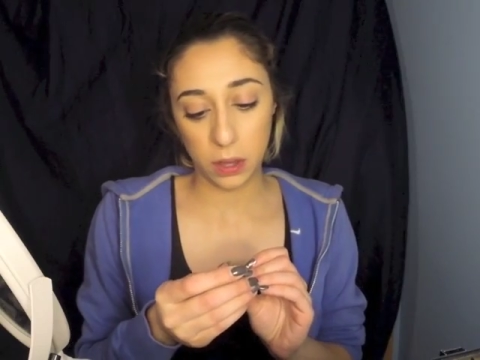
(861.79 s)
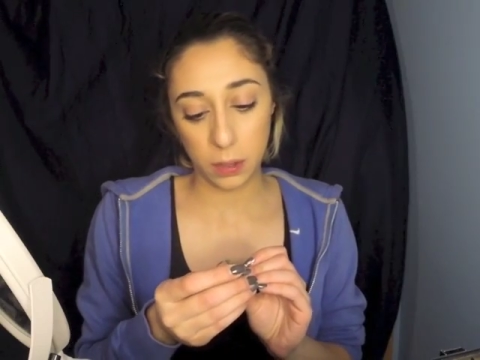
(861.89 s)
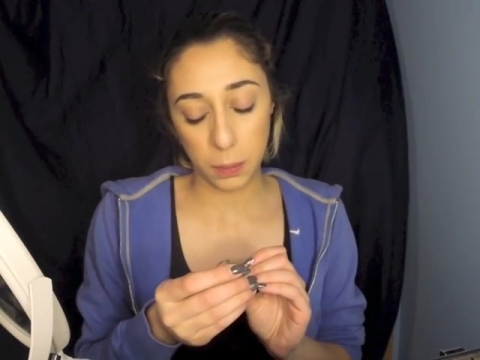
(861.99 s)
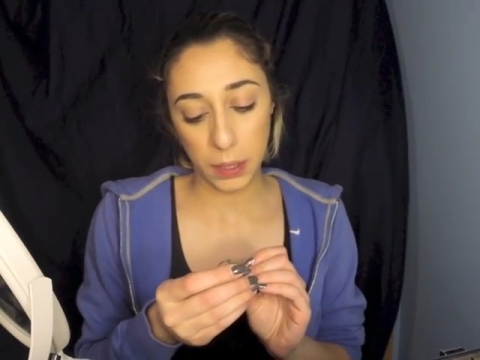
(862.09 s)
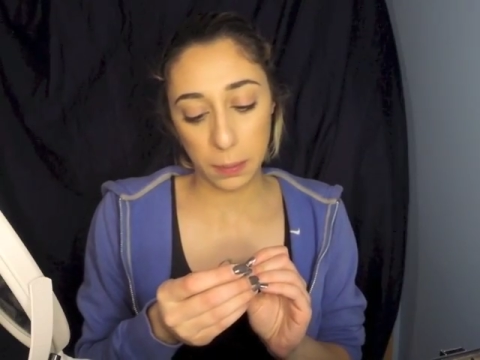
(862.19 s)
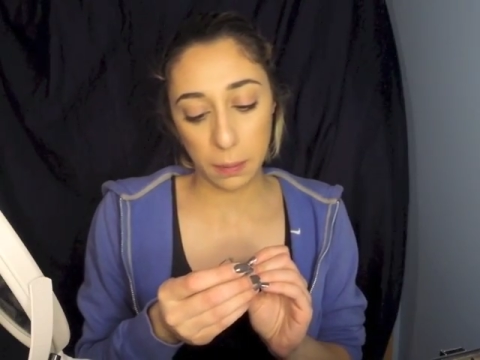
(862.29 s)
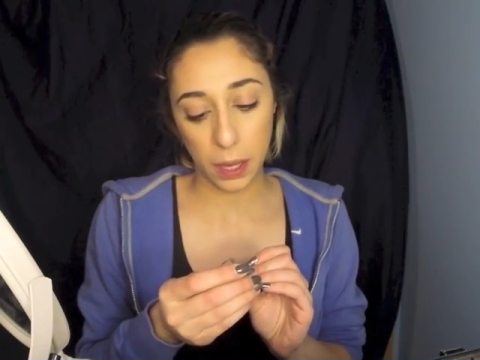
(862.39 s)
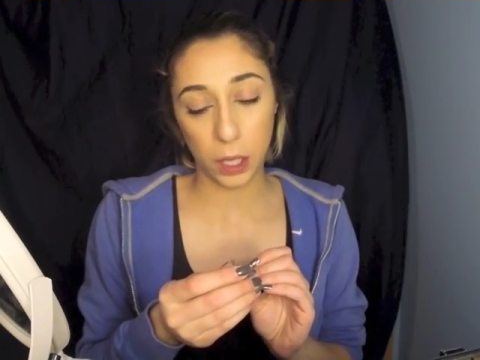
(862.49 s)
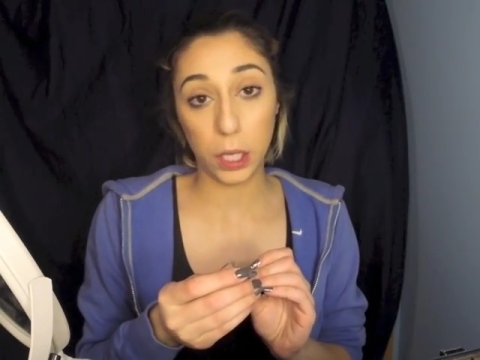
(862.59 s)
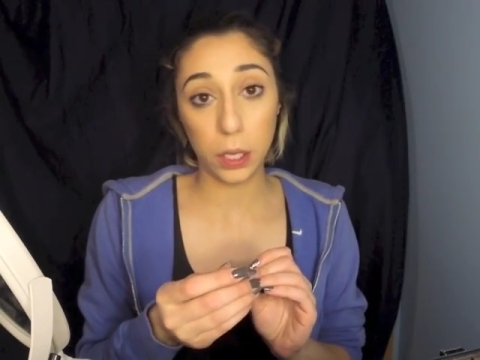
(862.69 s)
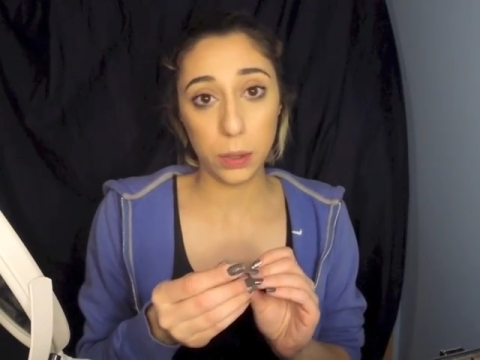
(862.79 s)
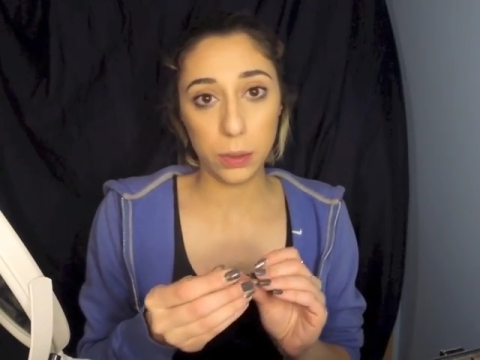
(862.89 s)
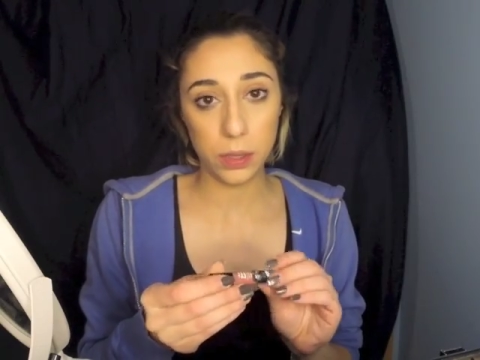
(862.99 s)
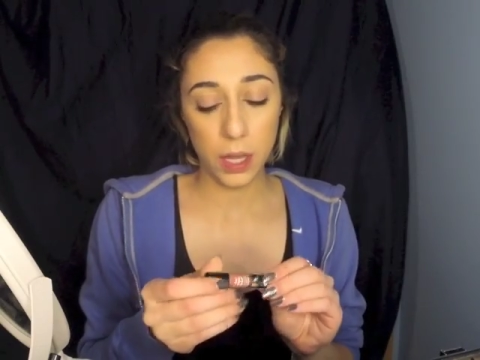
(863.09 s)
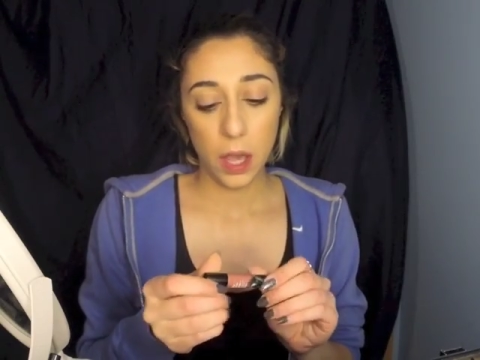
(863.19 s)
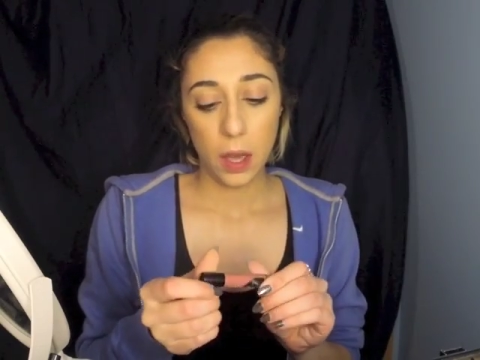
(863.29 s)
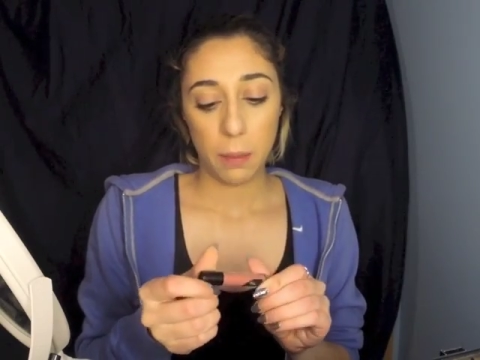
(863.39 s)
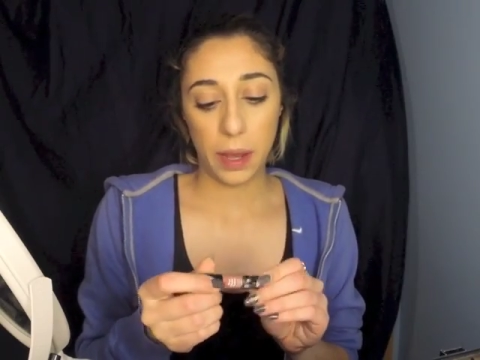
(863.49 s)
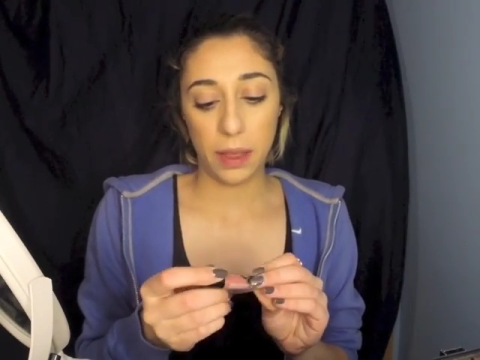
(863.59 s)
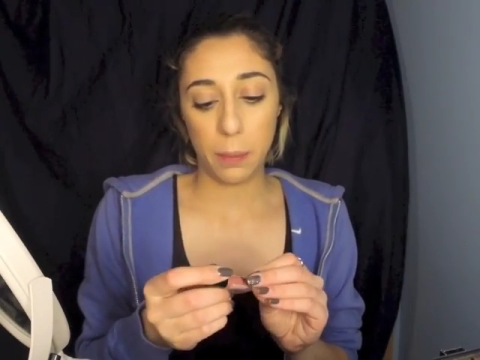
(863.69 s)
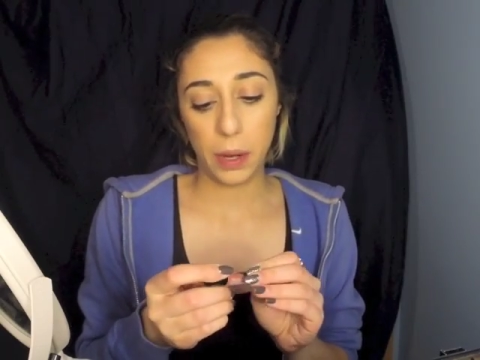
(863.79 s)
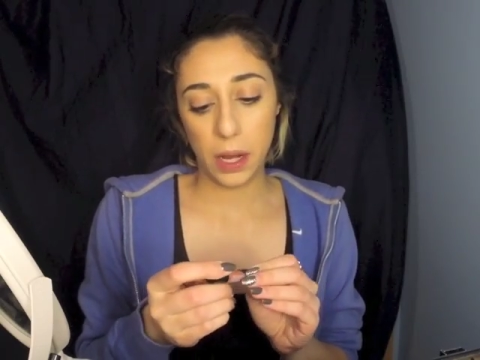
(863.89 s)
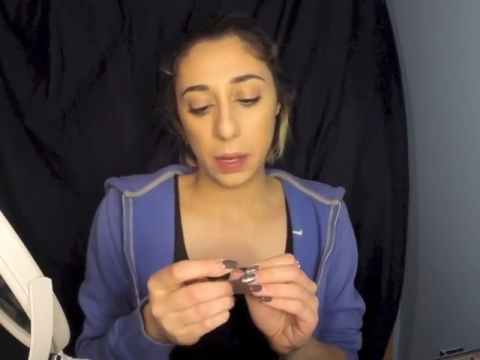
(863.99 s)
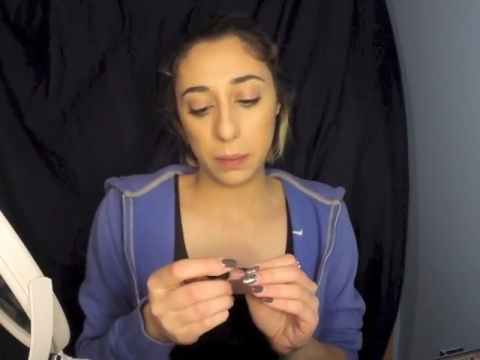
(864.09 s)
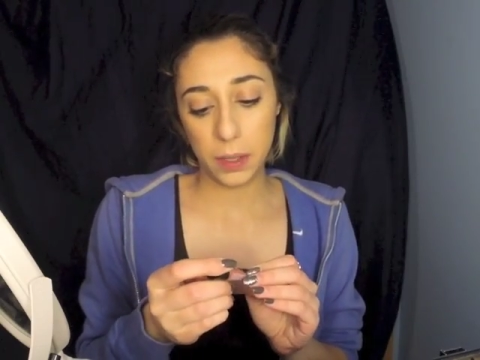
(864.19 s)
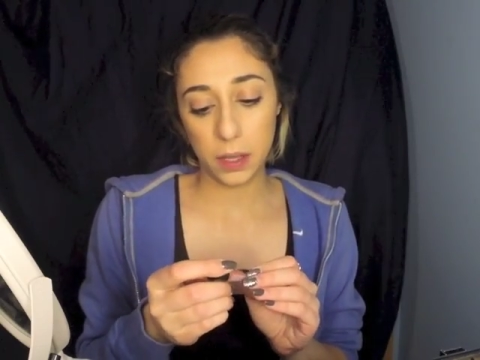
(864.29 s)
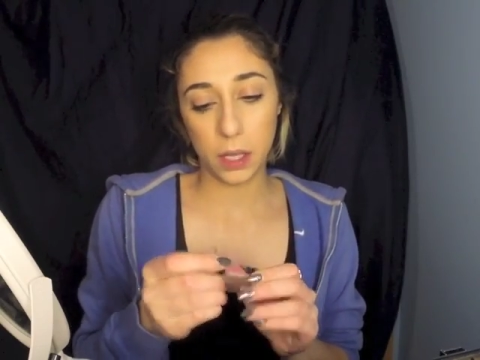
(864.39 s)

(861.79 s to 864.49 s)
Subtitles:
the Meet Matte Hues by The Balm,